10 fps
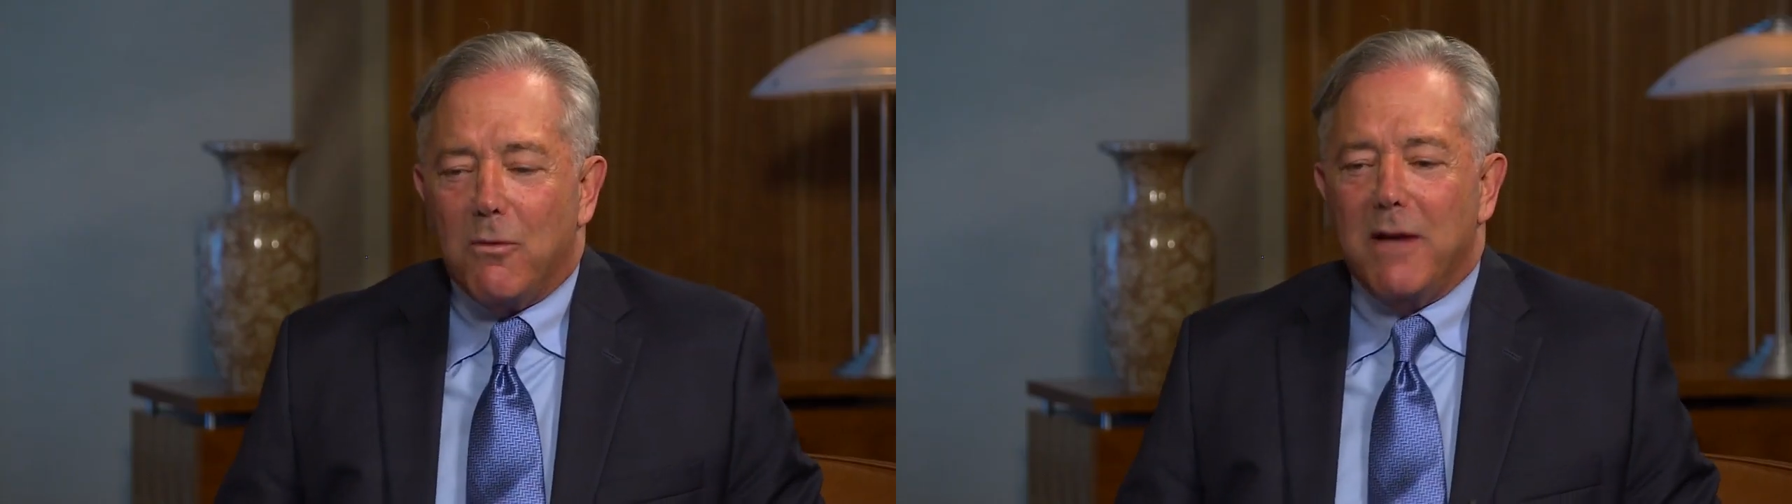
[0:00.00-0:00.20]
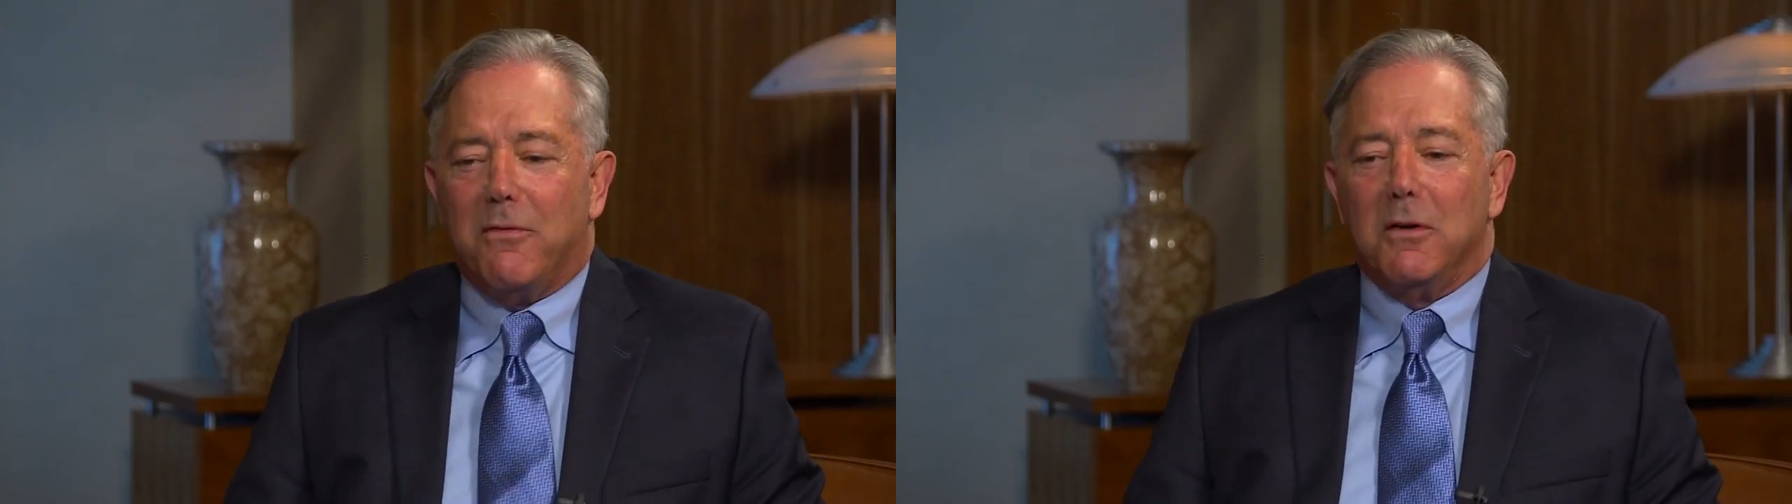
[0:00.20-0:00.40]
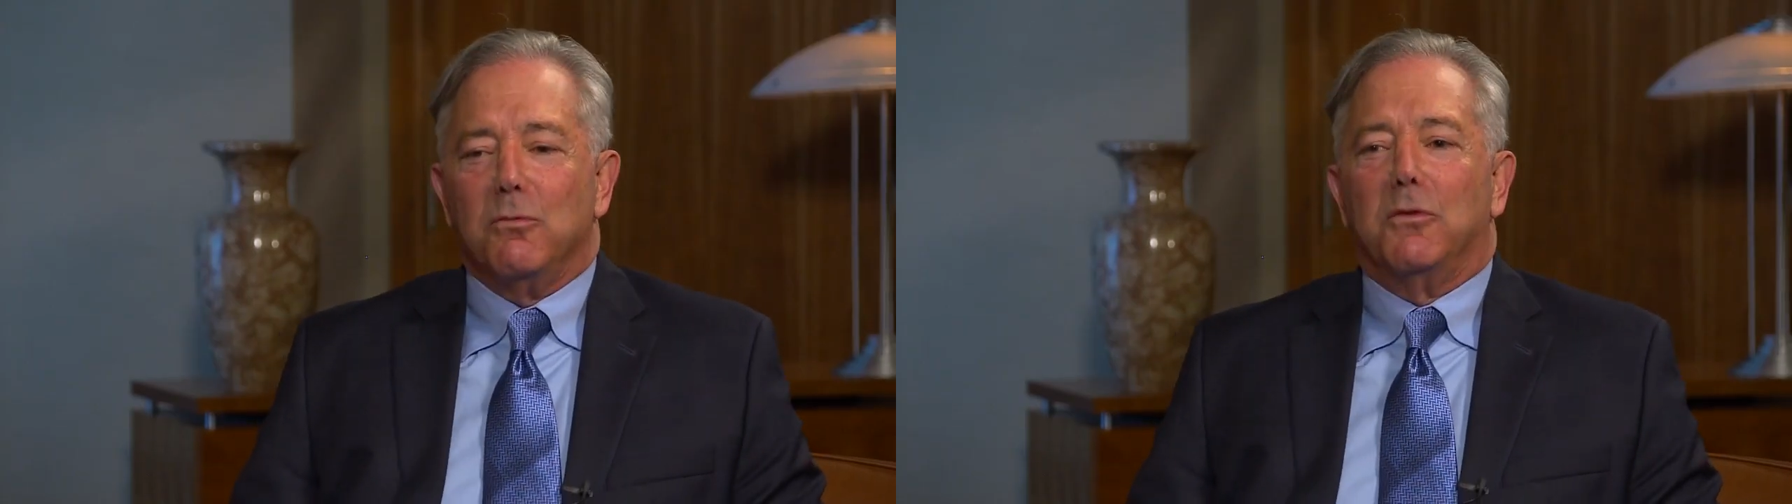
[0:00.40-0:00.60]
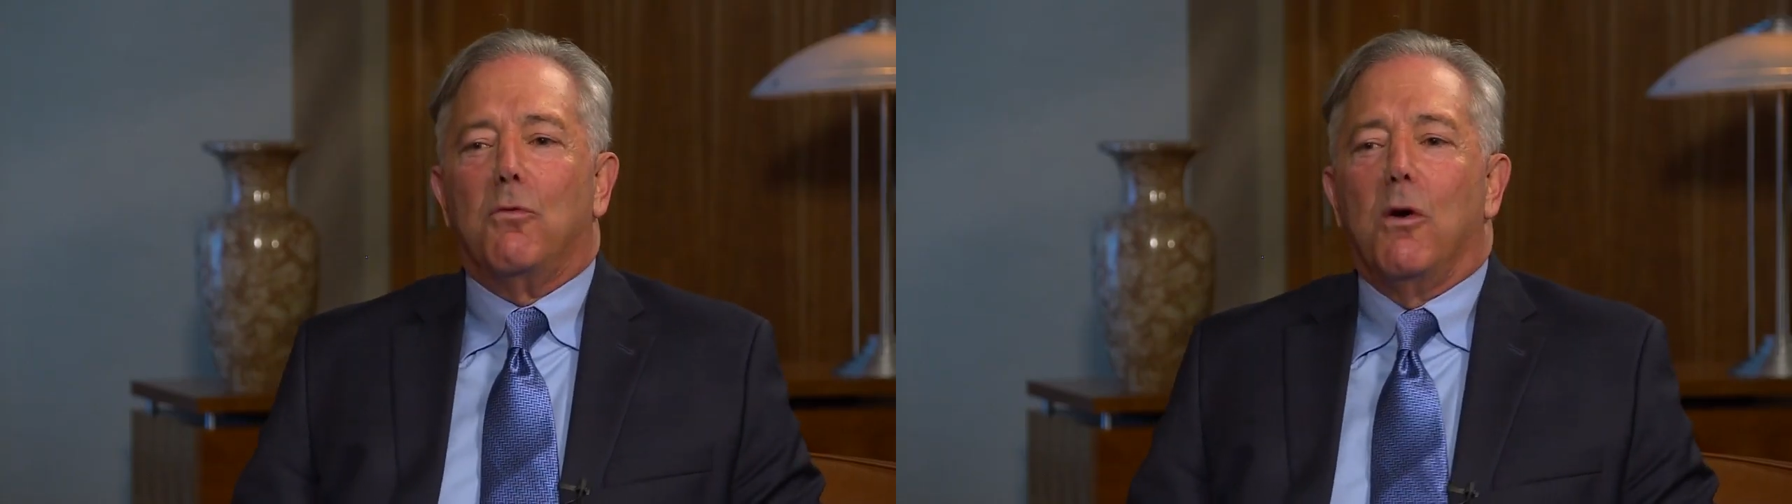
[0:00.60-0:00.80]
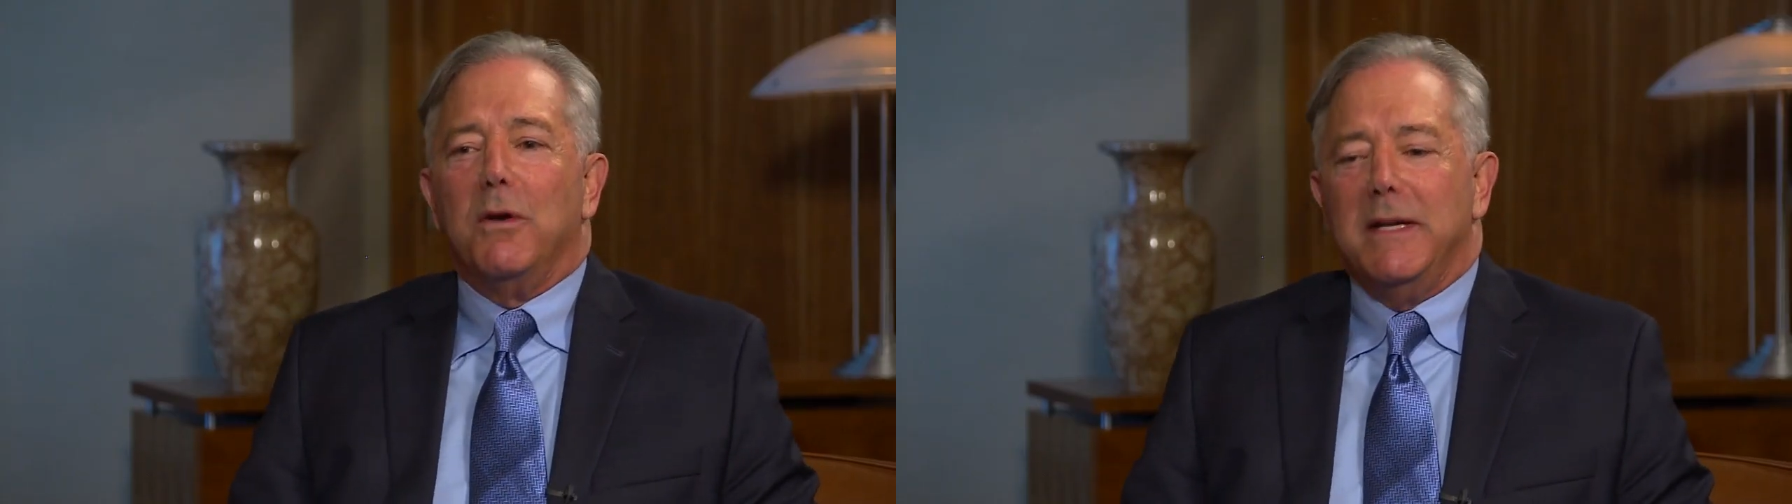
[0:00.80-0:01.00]
Redford was
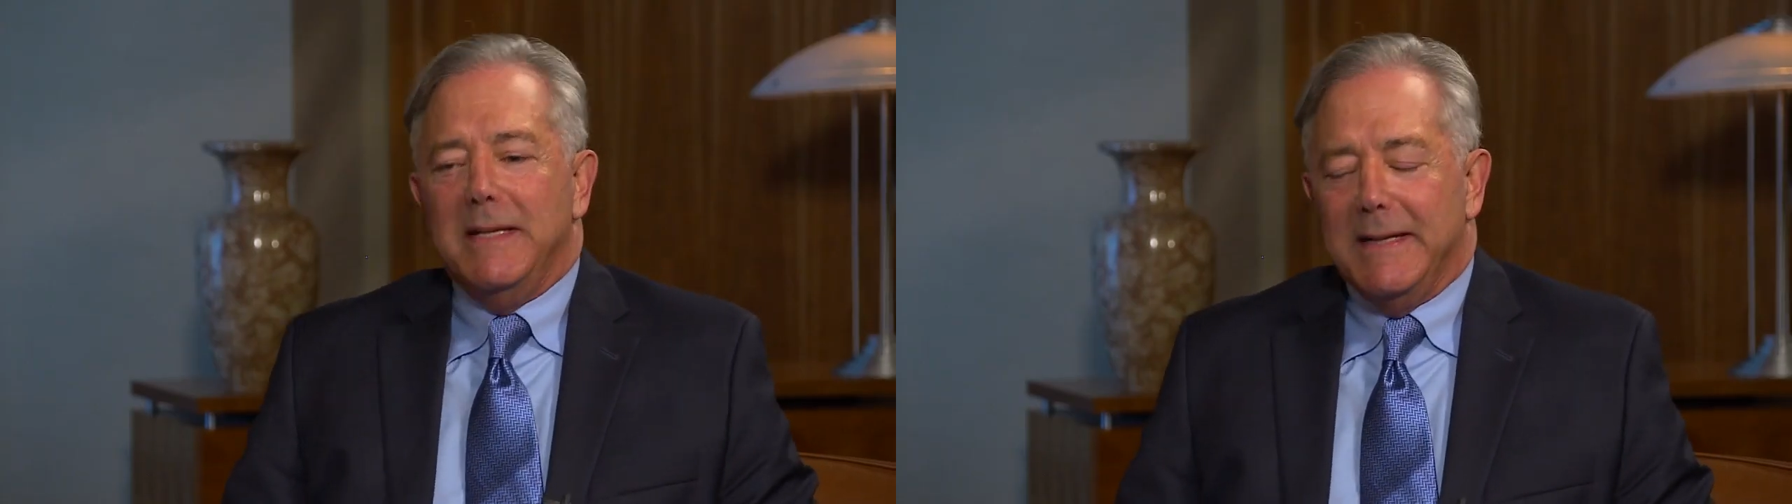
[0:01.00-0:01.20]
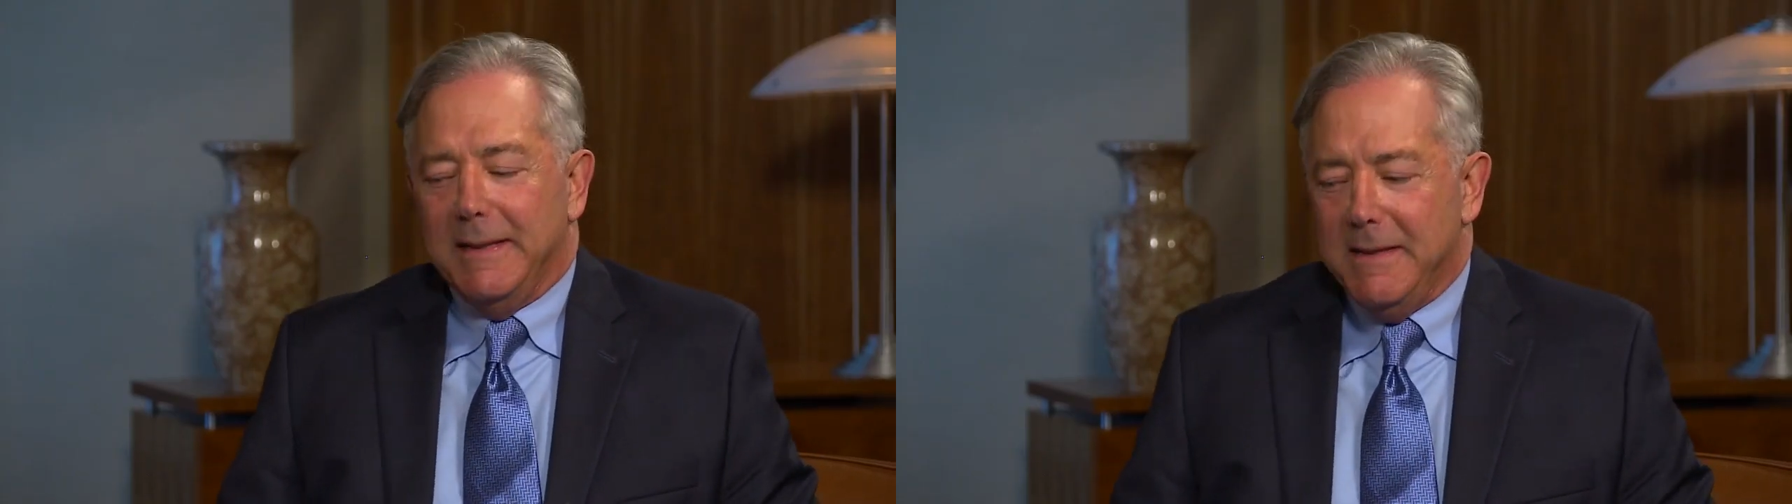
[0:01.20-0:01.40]
quoted